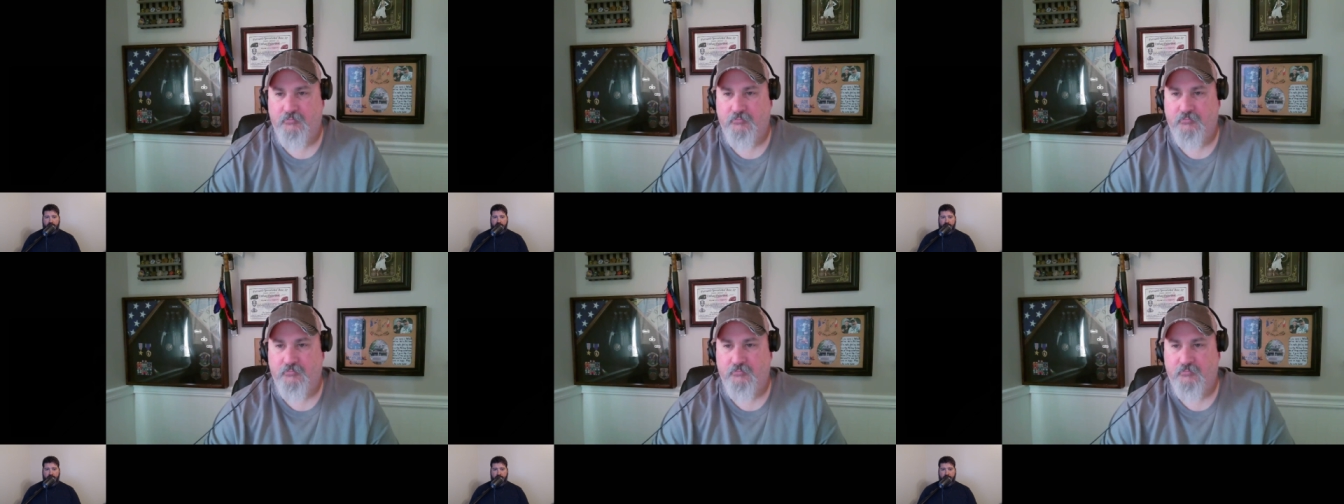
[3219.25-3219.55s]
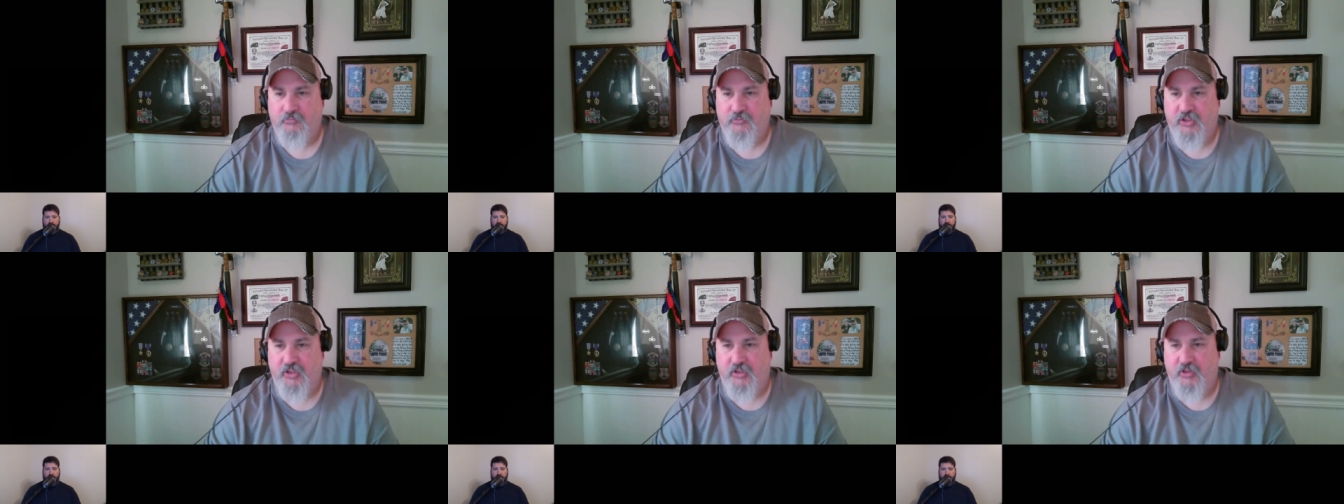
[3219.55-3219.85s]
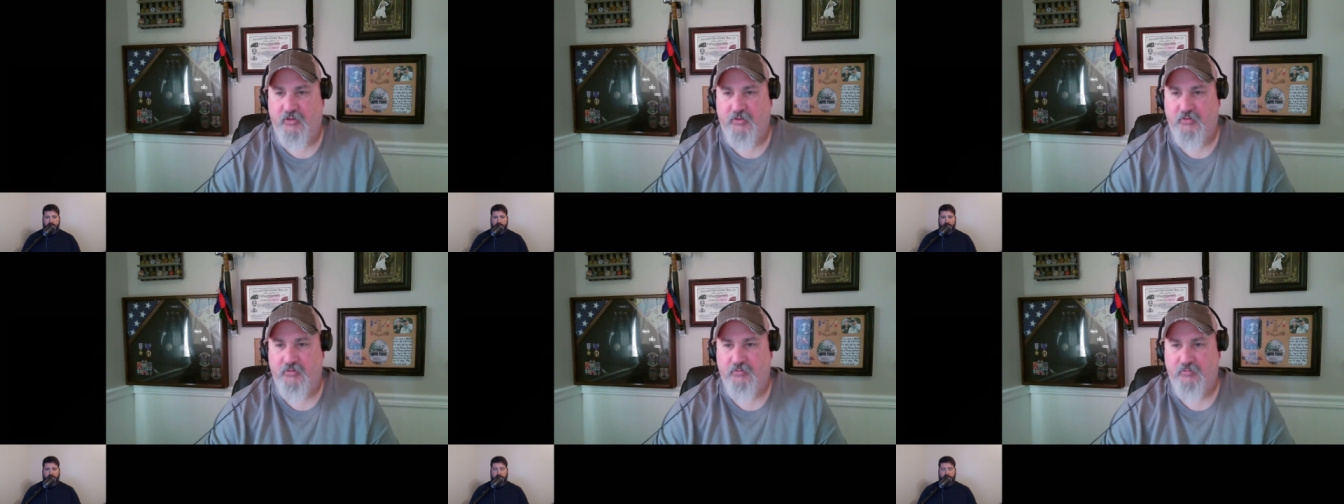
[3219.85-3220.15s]
So yeah,
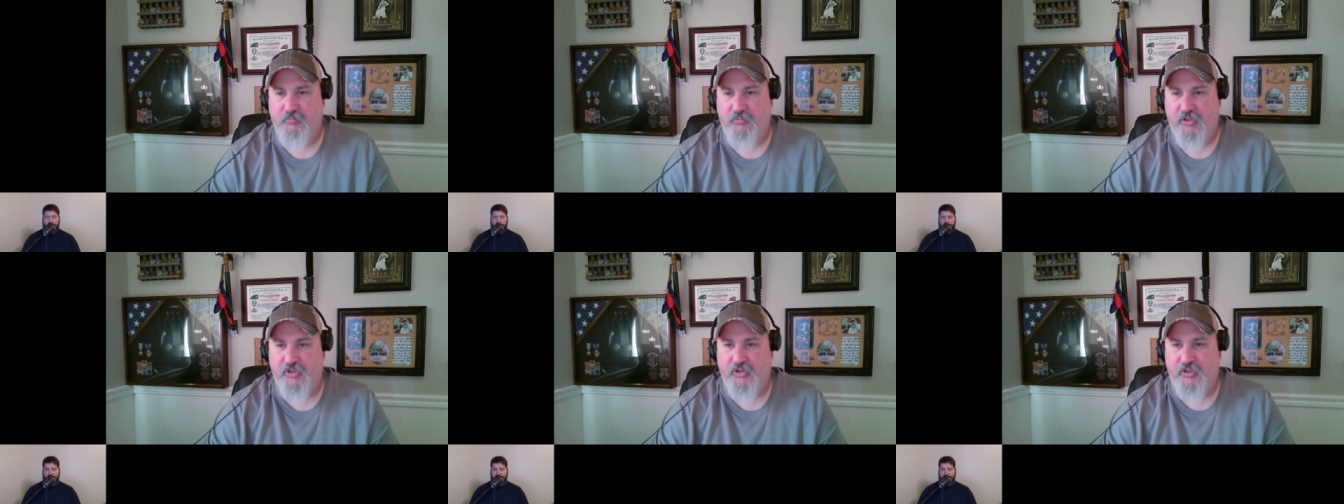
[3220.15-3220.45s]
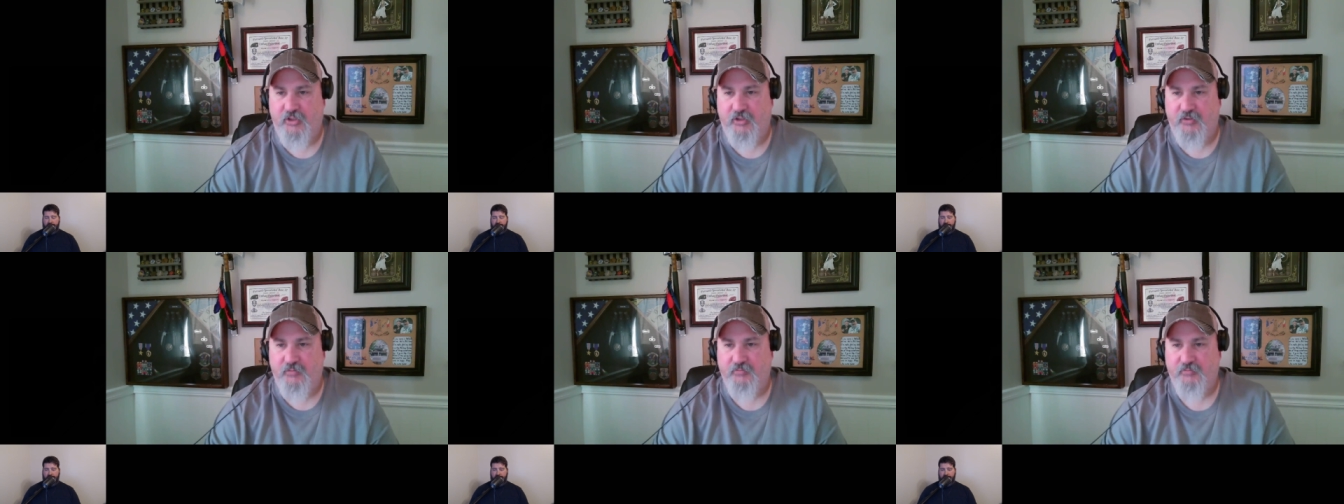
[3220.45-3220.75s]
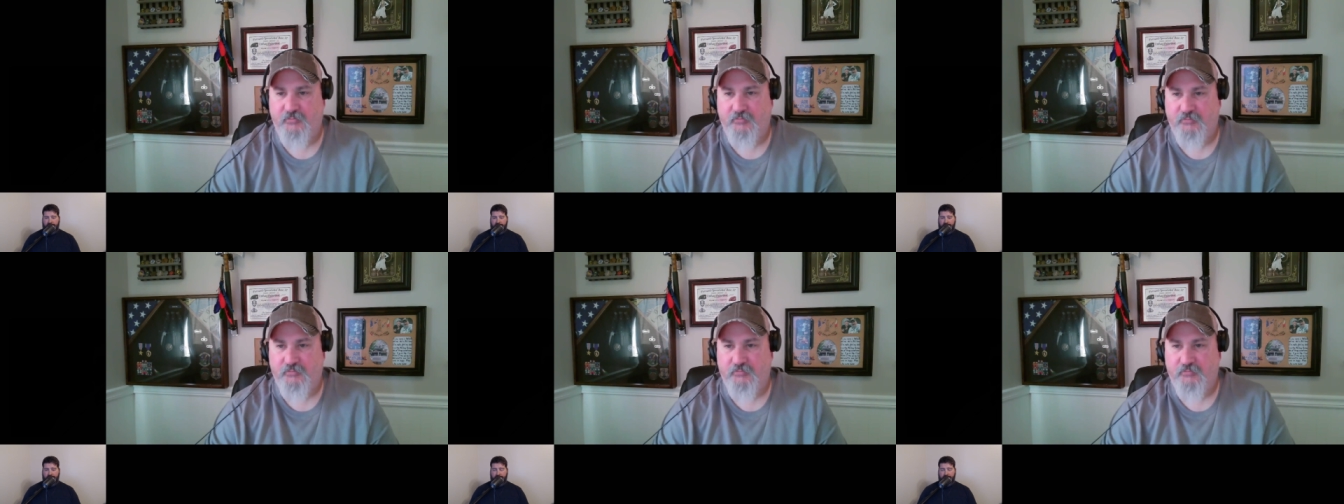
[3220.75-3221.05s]
yeah, I appreciate, appreciate that.
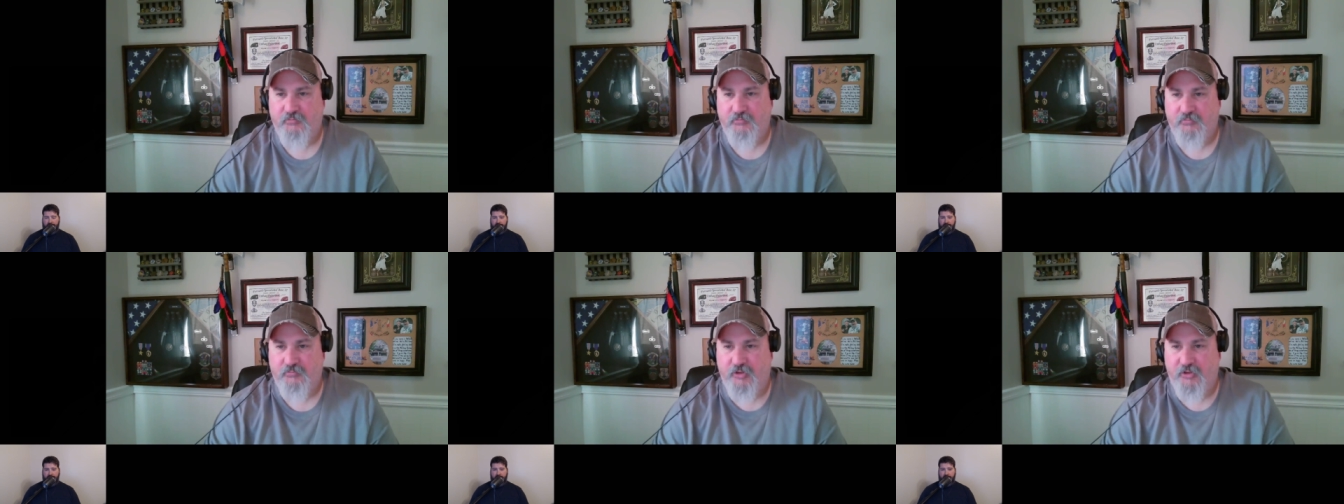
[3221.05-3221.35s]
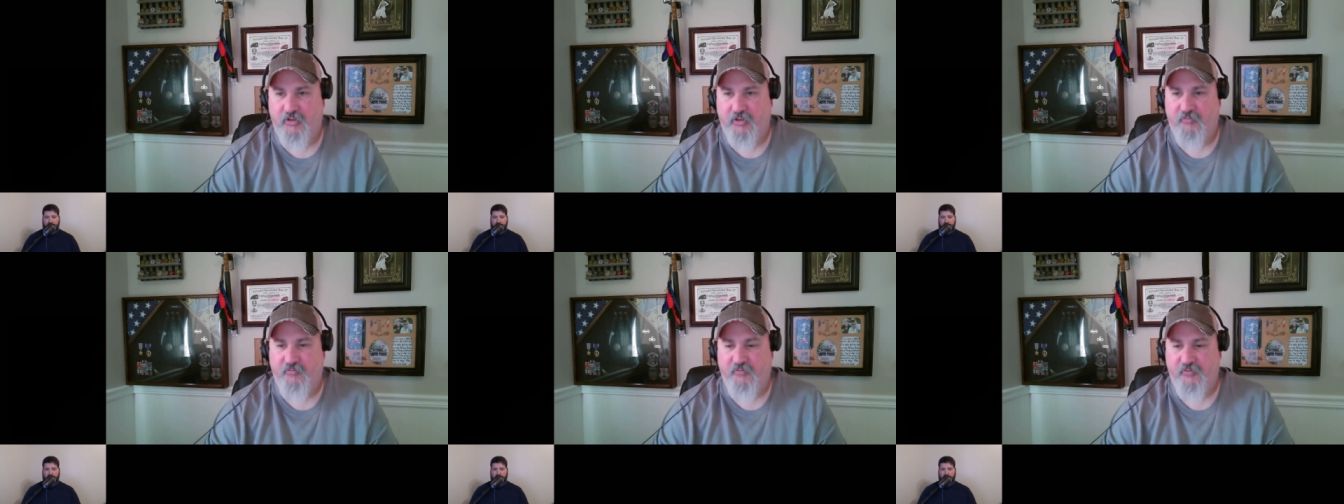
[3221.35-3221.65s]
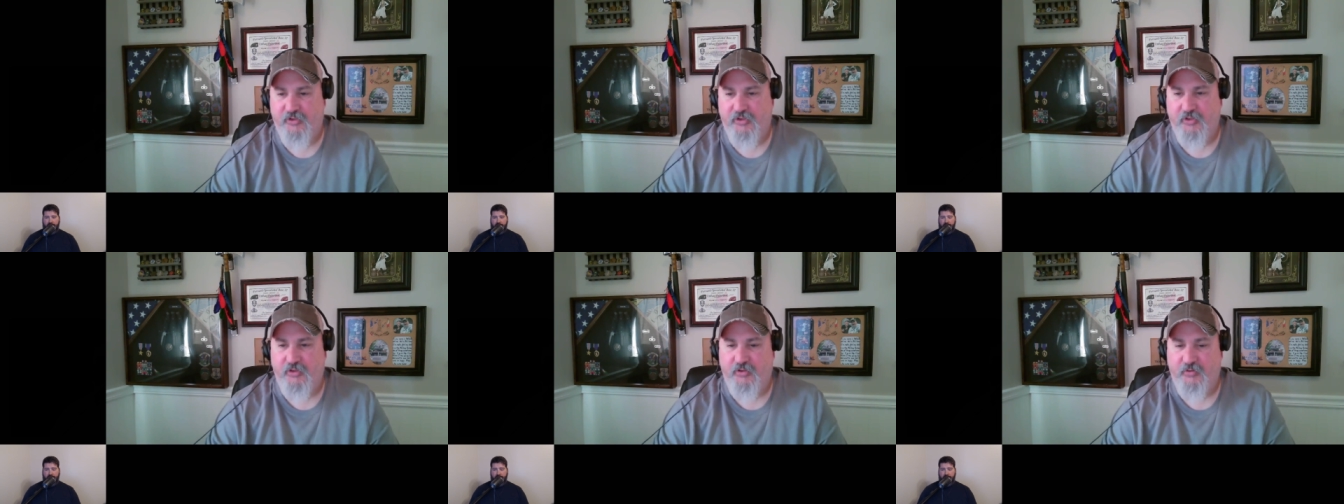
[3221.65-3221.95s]
Yeah. yeah, for
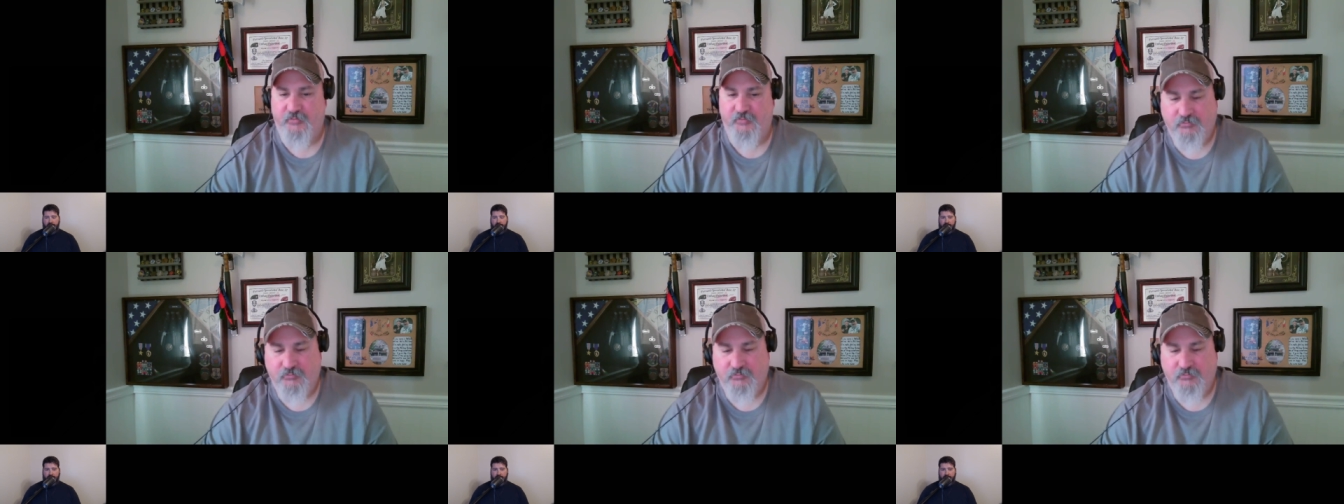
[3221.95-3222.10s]
sure.